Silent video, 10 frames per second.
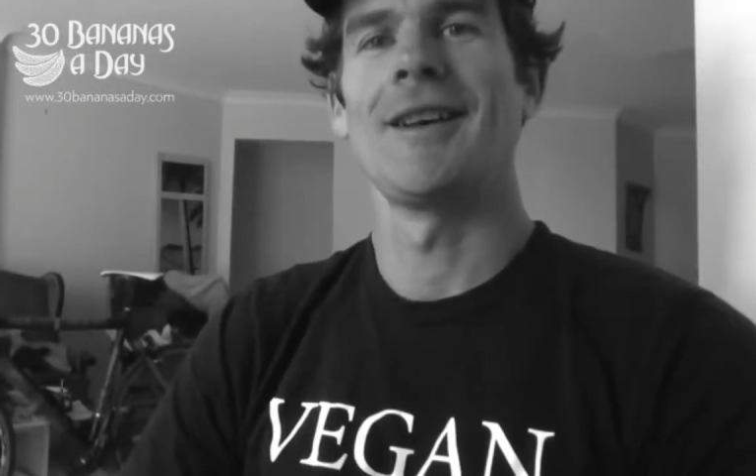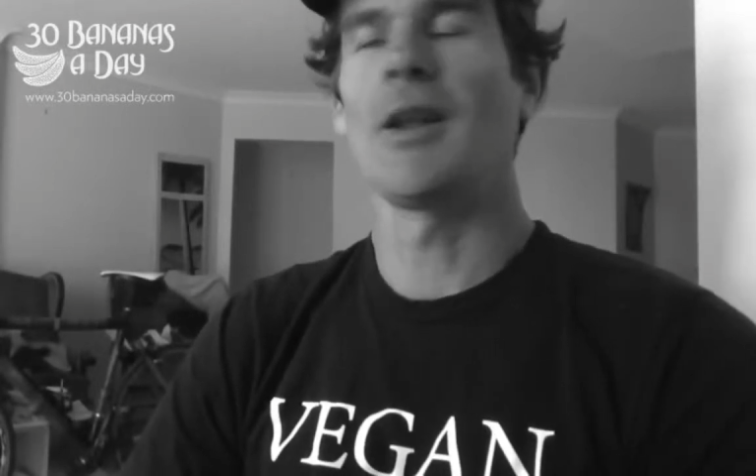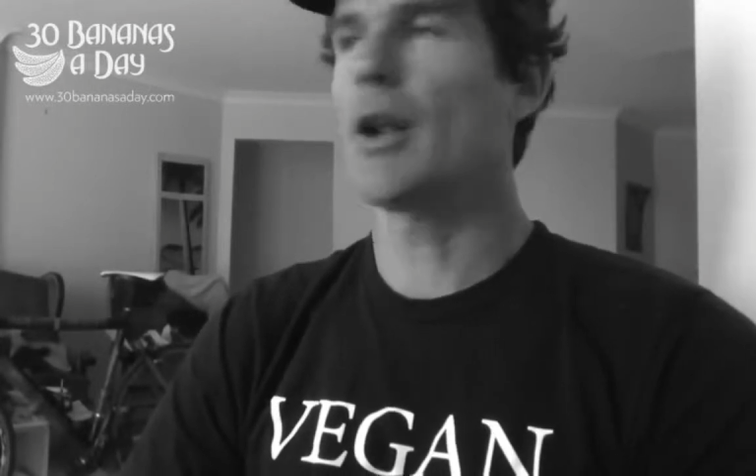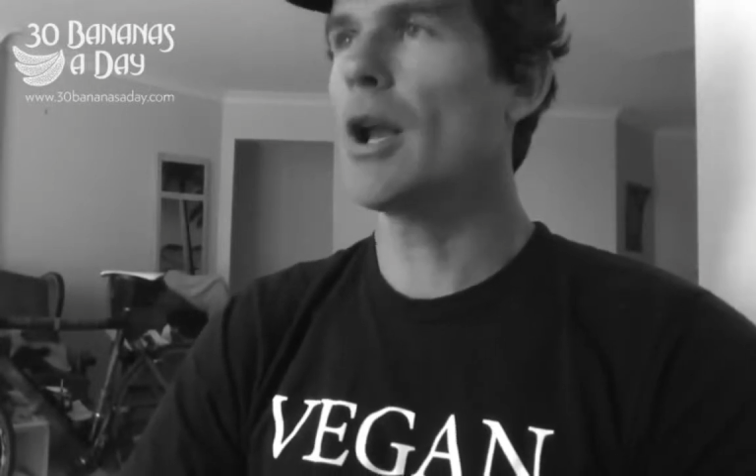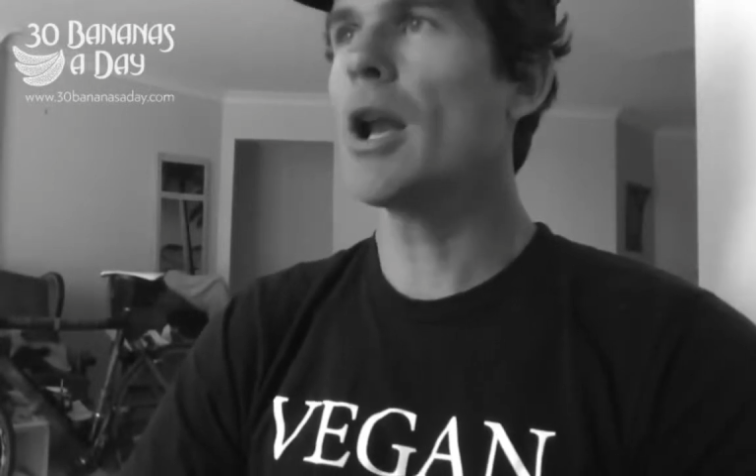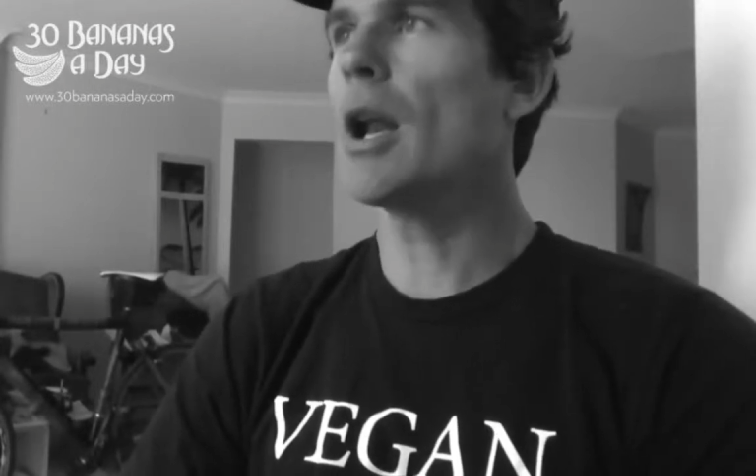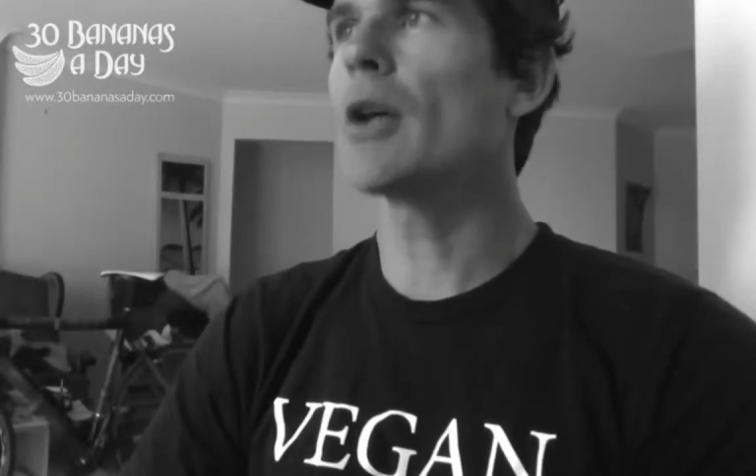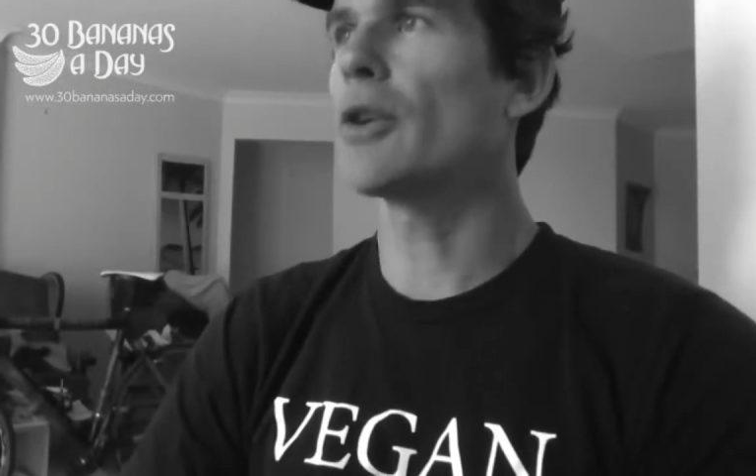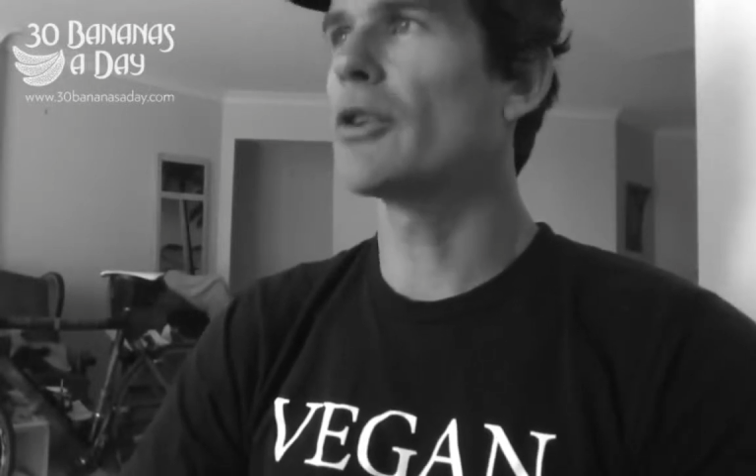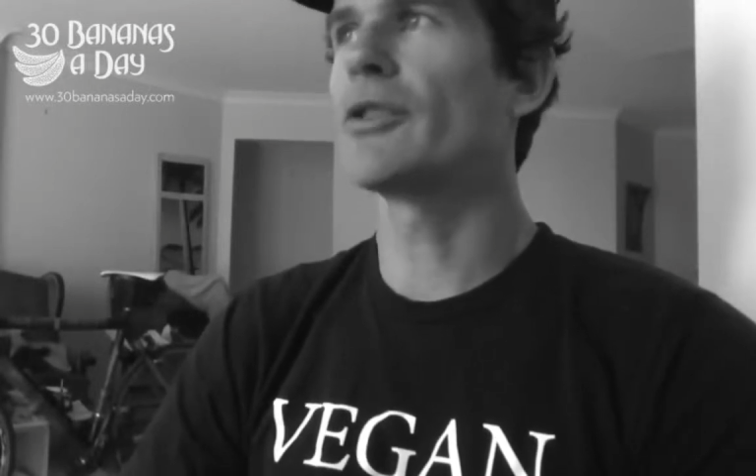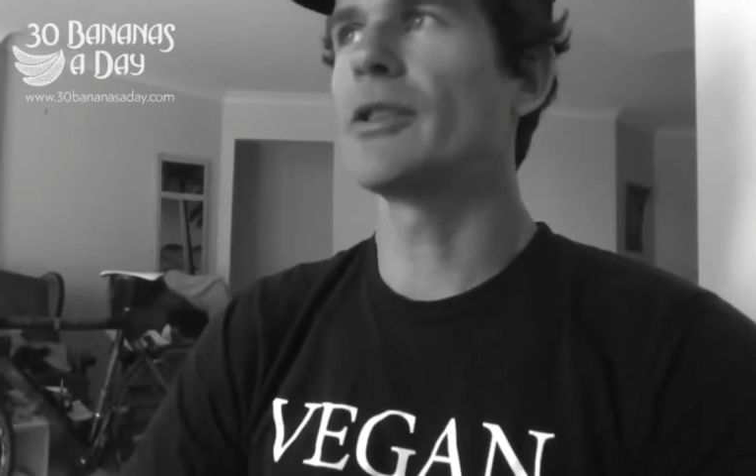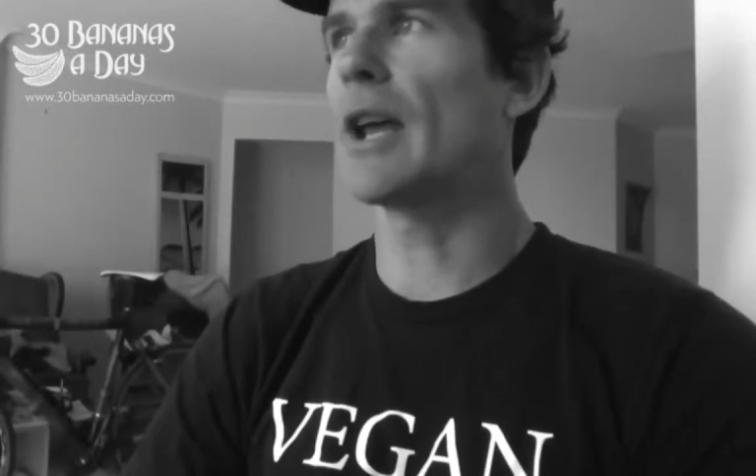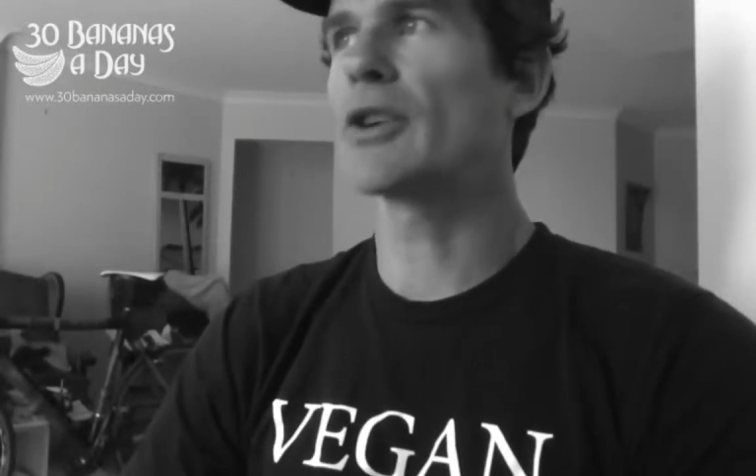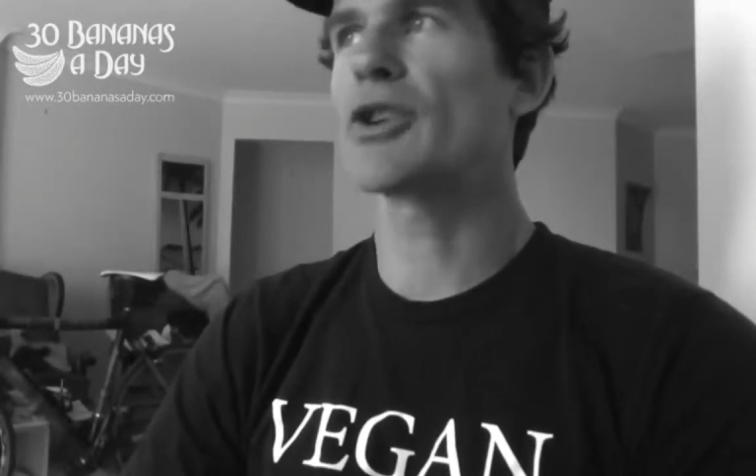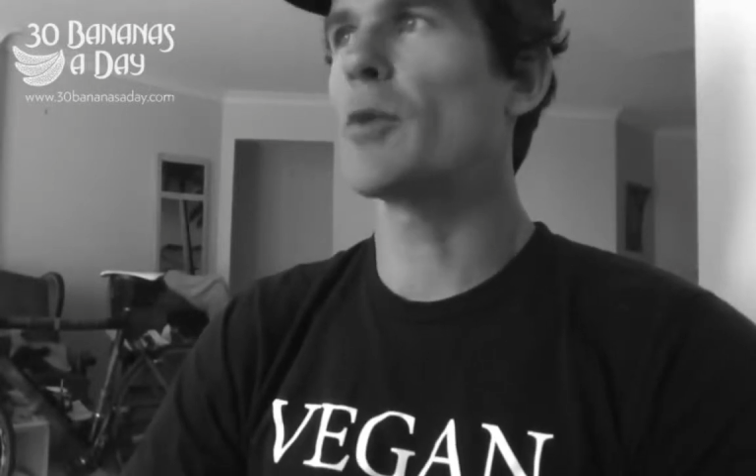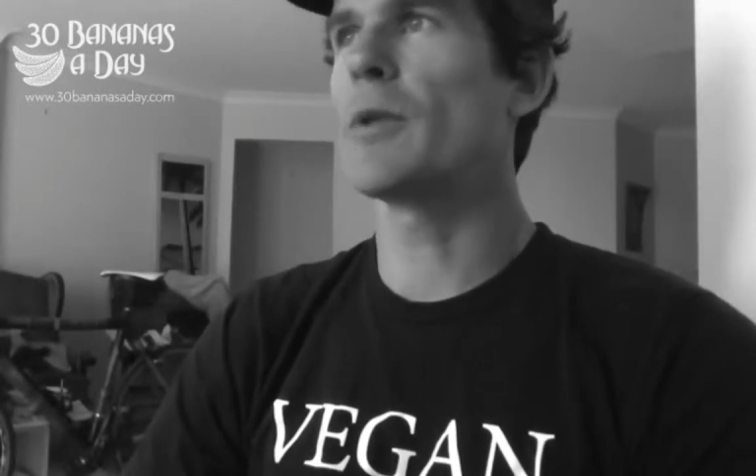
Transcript: They're like, no, dude, they showed